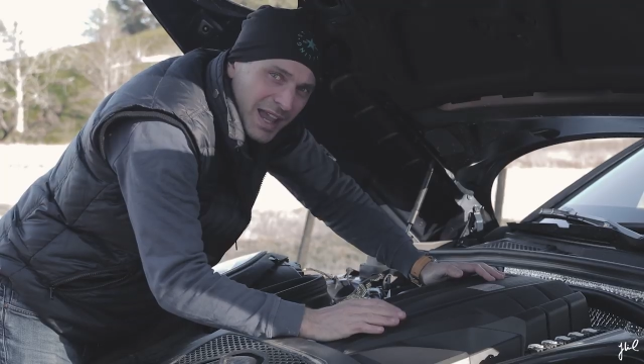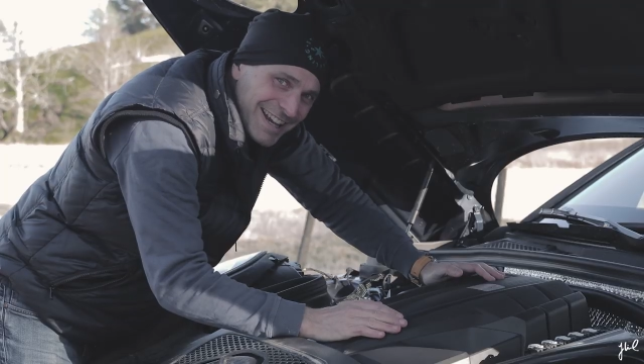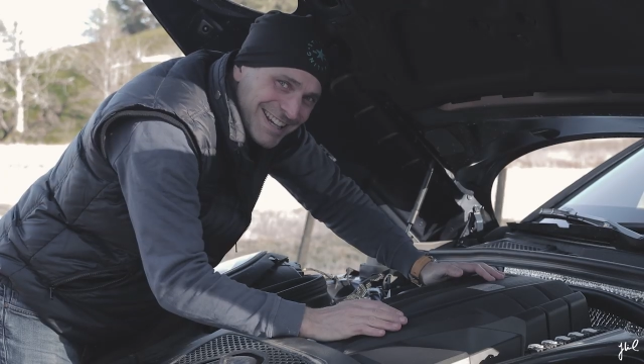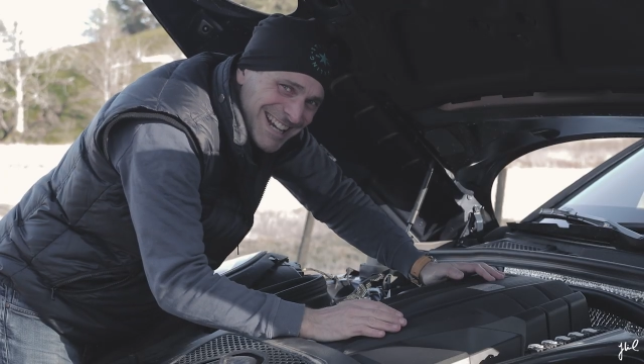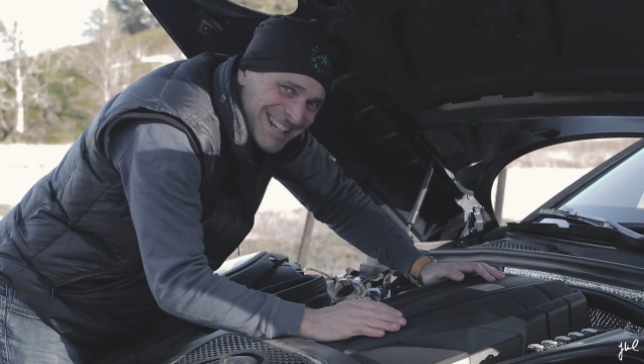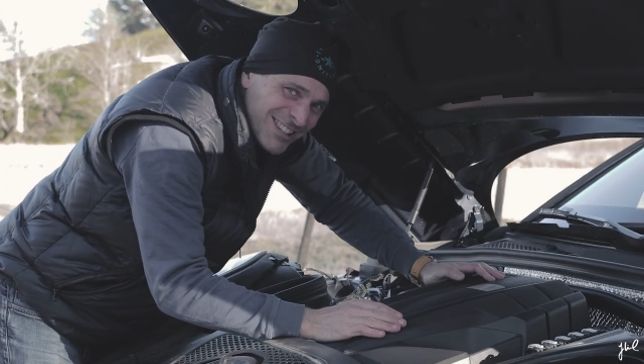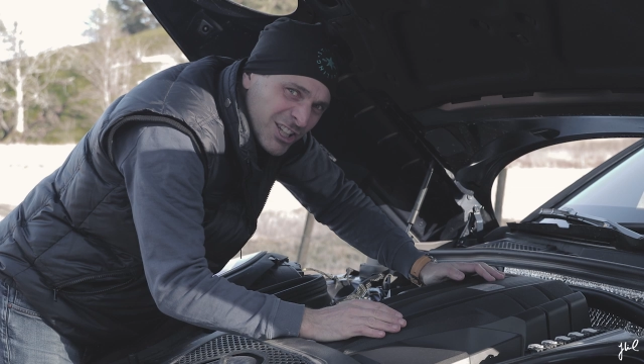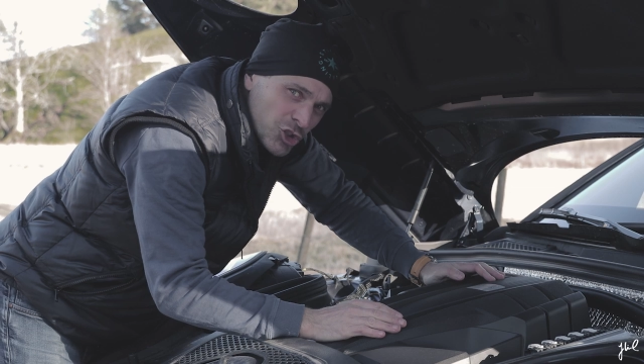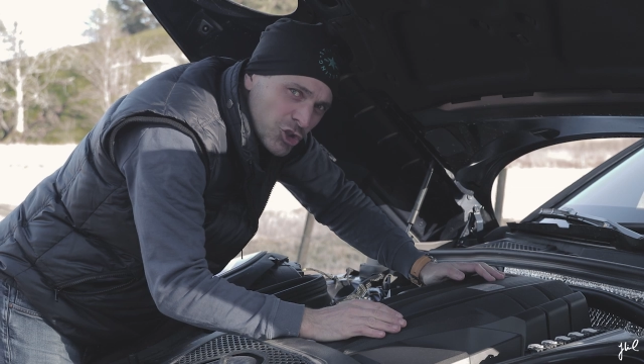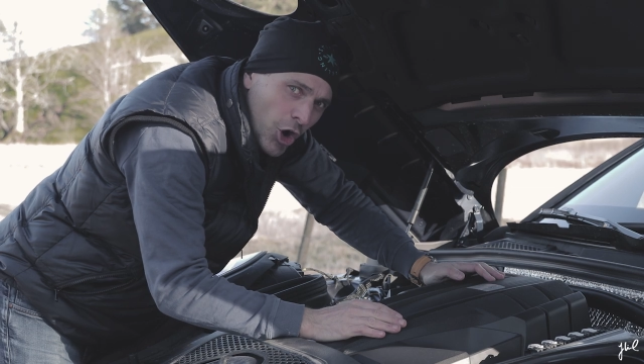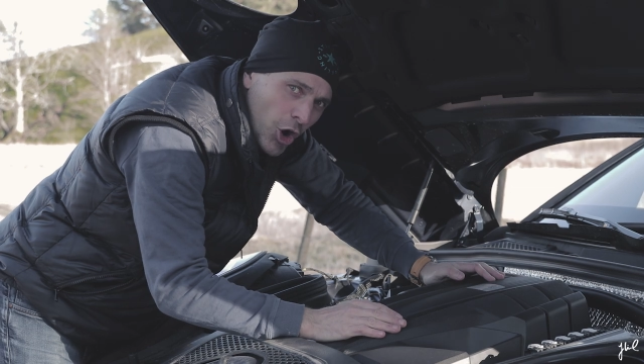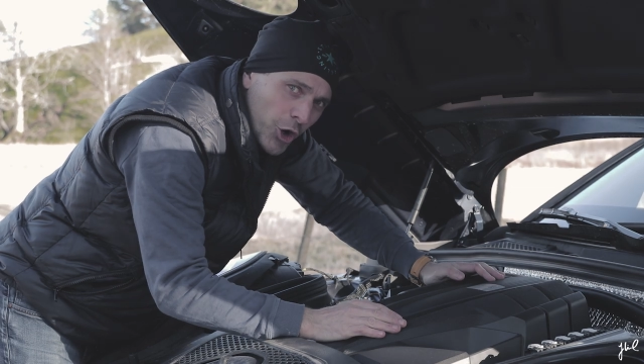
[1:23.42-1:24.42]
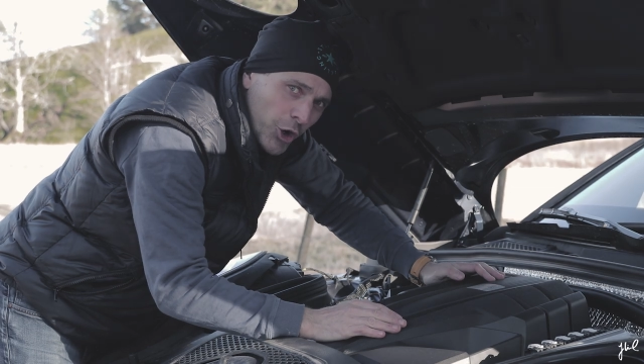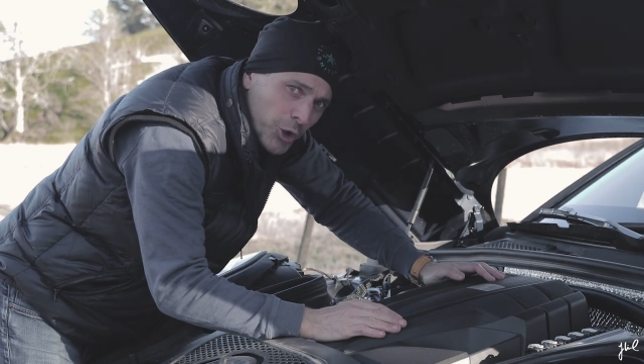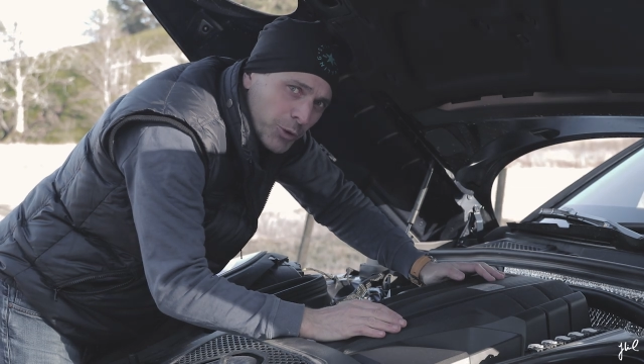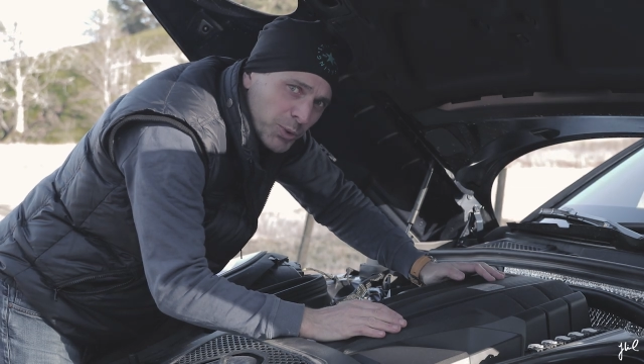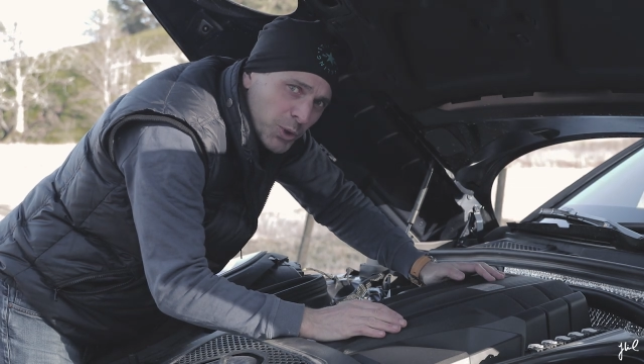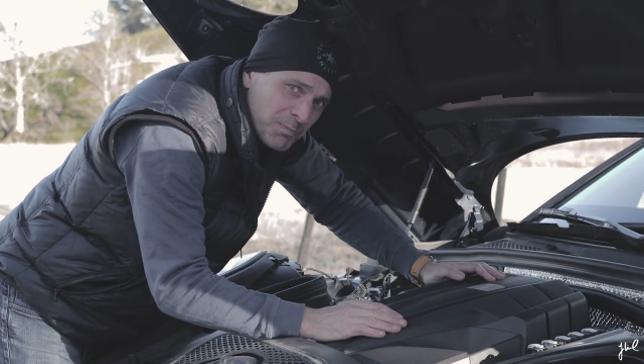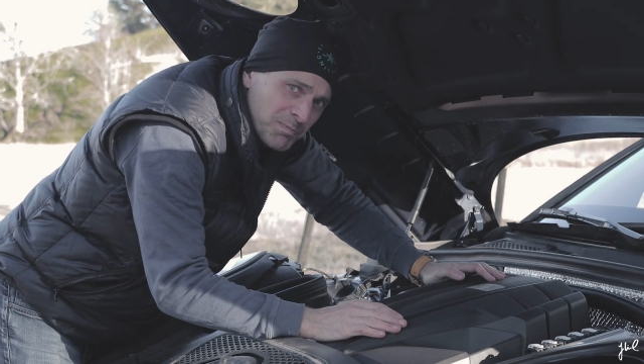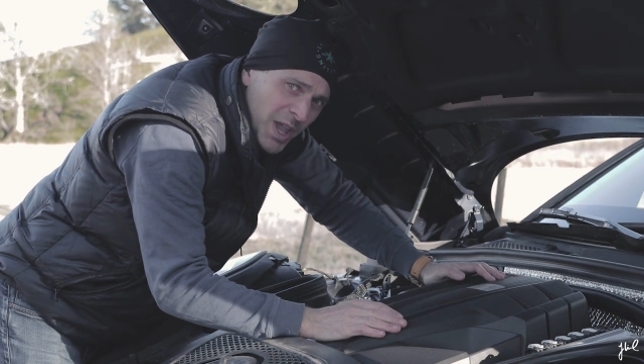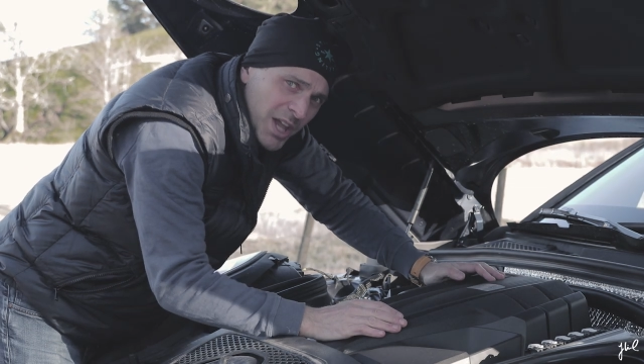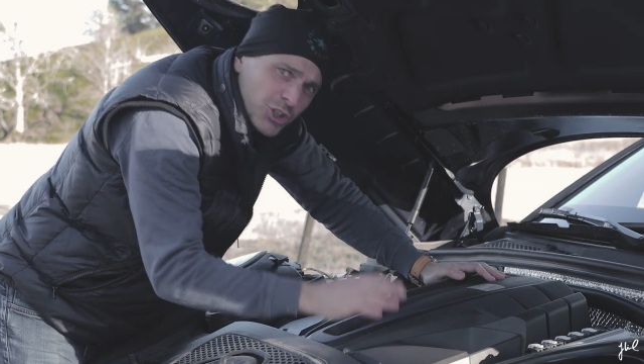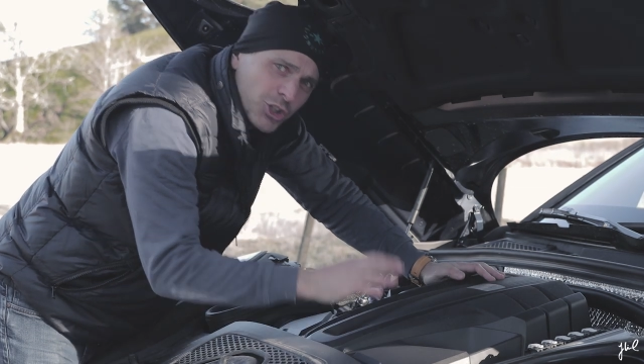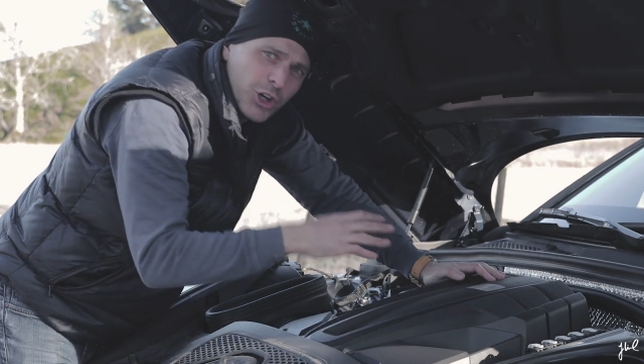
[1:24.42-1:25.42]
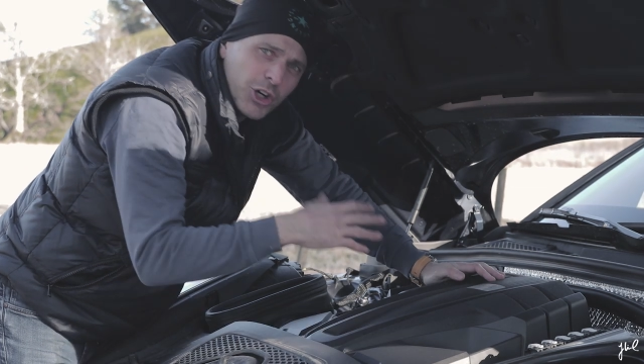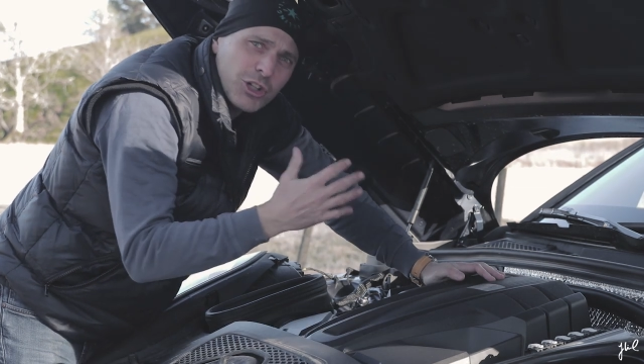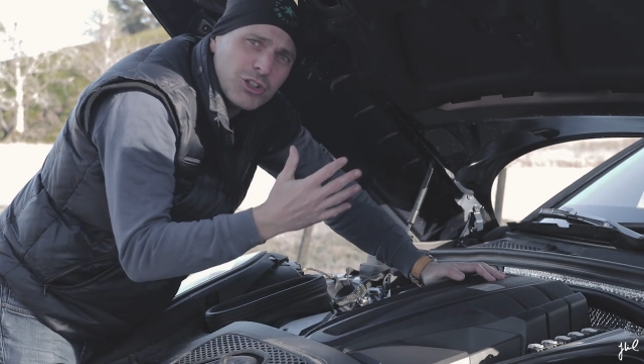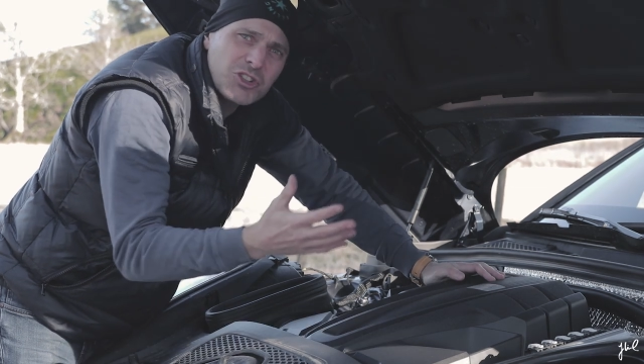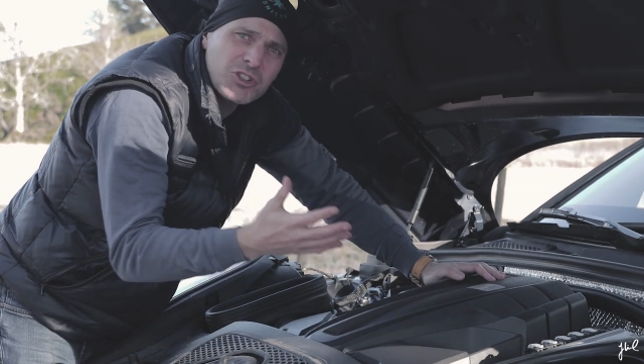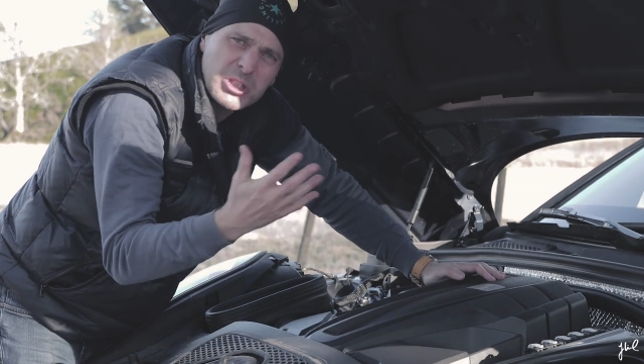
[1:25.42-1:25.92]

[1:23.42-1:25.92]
Again, the turbo turns,